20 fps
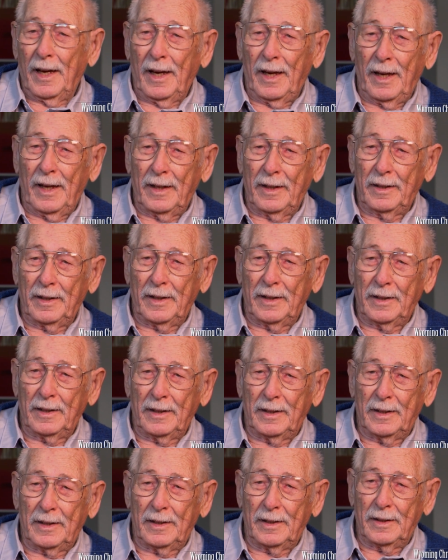And
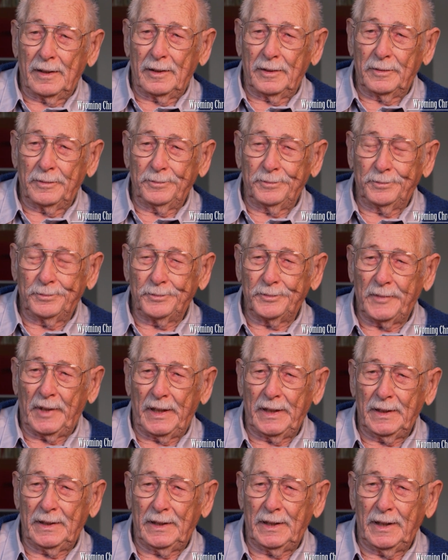in uh,
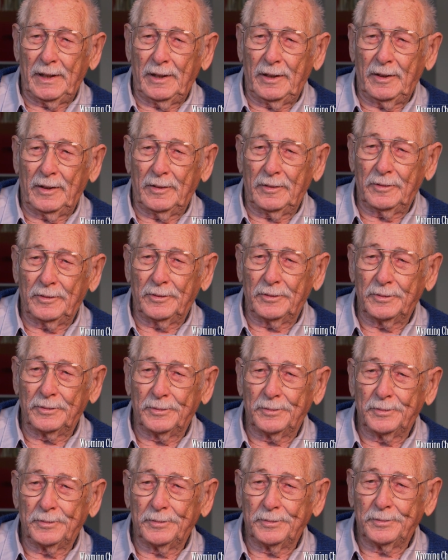
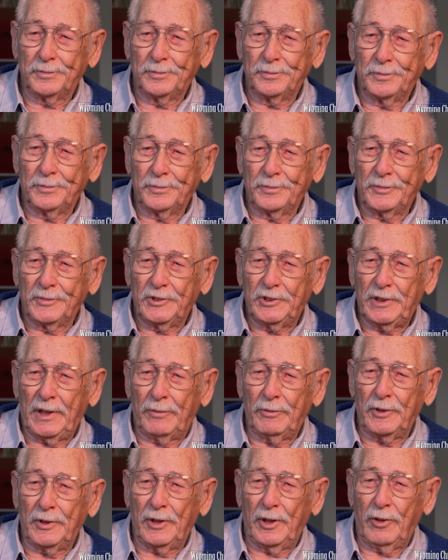
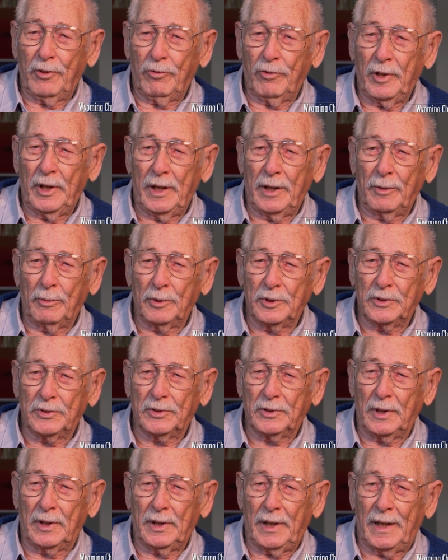1973, it
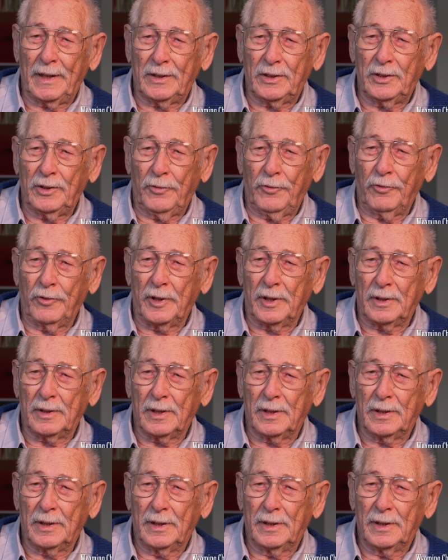was a lot different